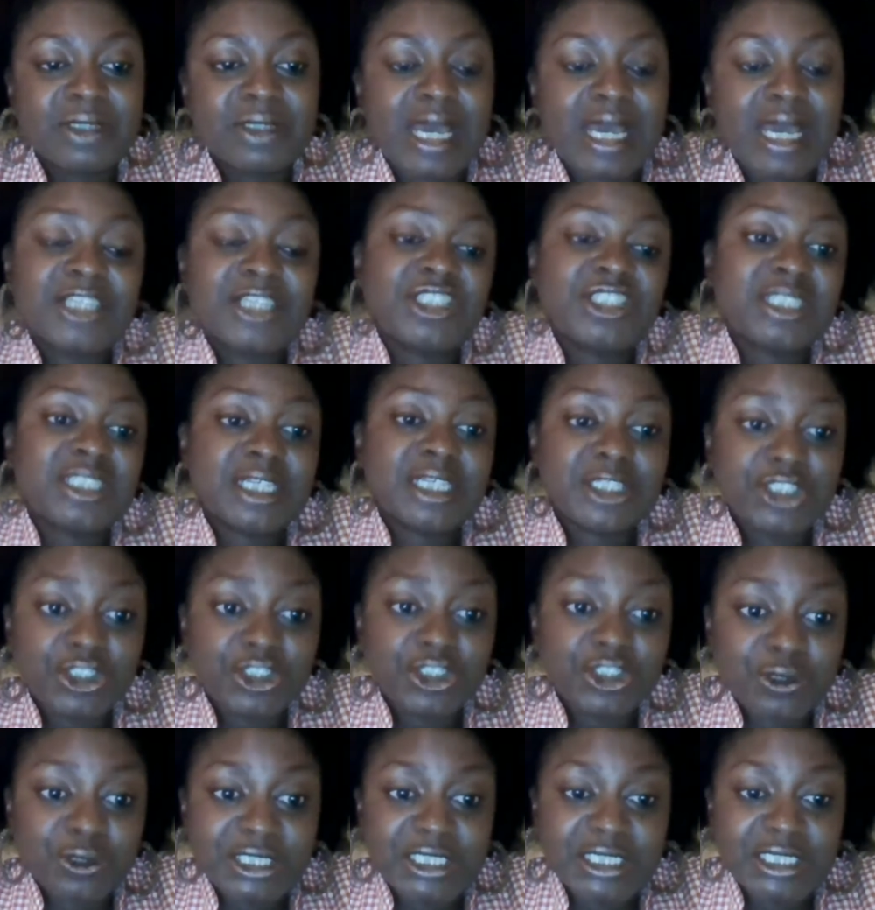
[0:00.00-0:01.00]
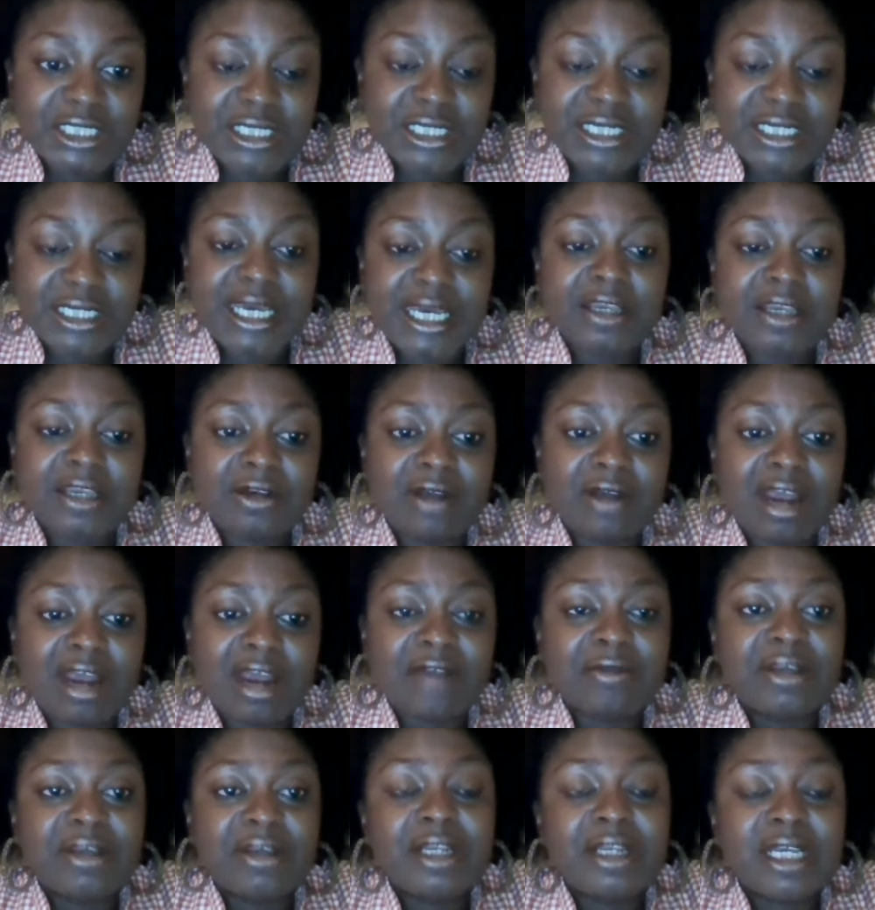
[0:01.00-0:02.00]
I just enjoyed it, and I
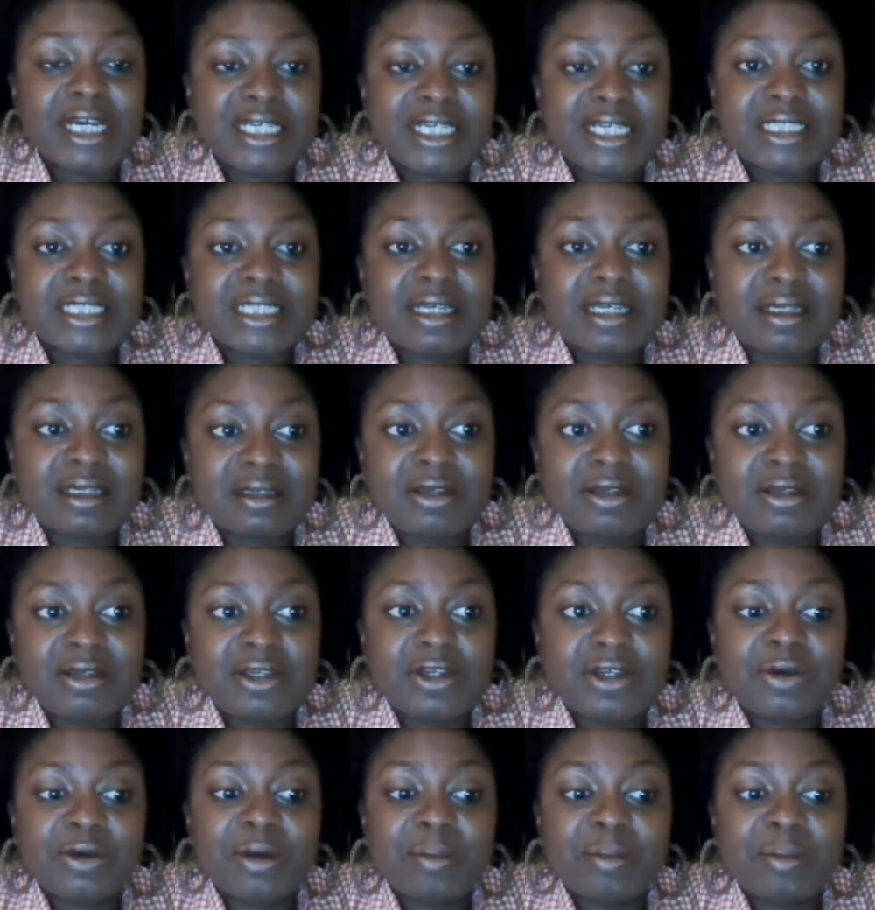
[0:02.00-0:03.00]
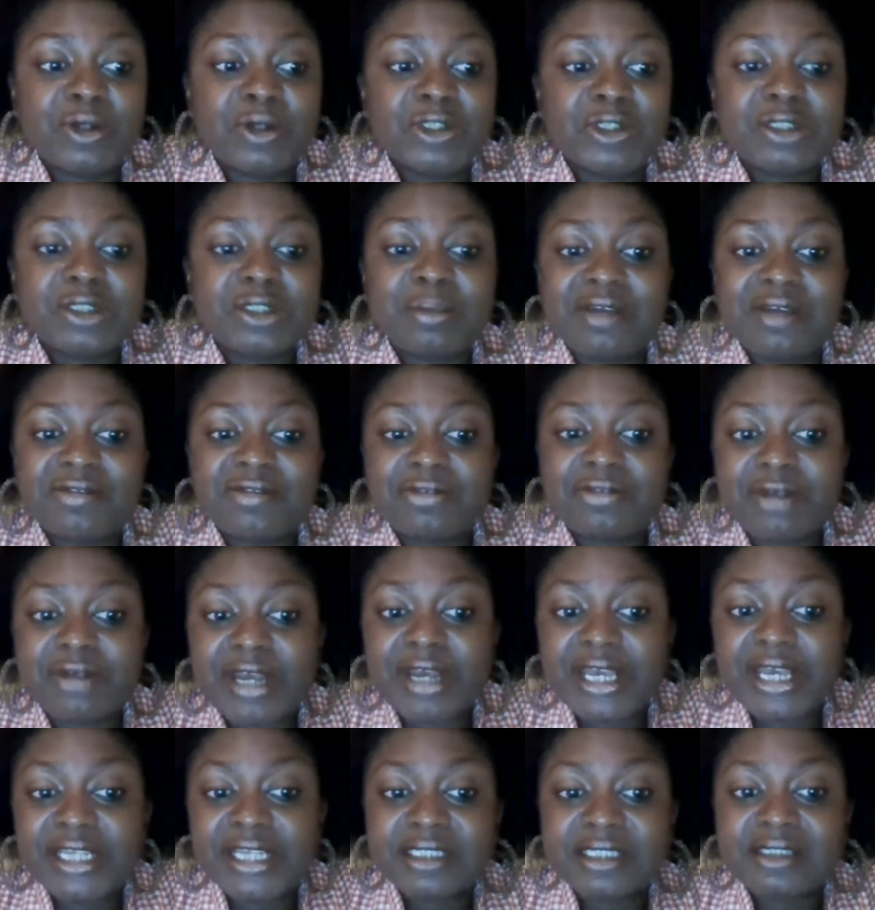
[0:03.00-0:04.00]
realized that, you know, amongst my
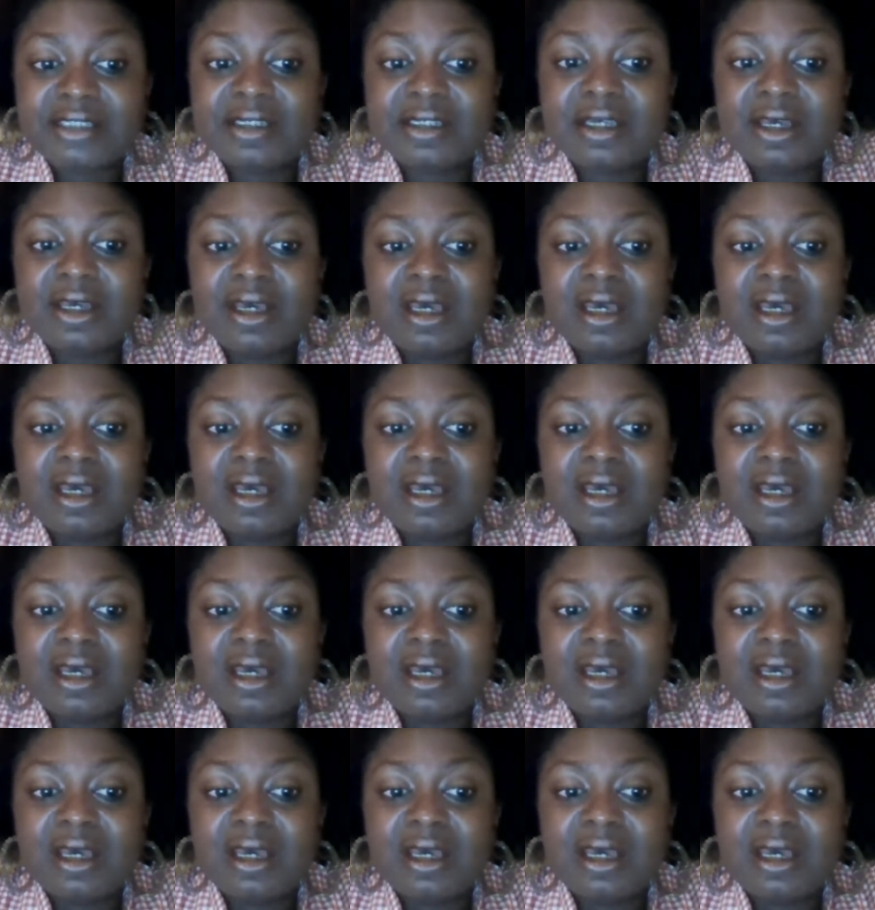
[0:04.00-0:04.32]
friends,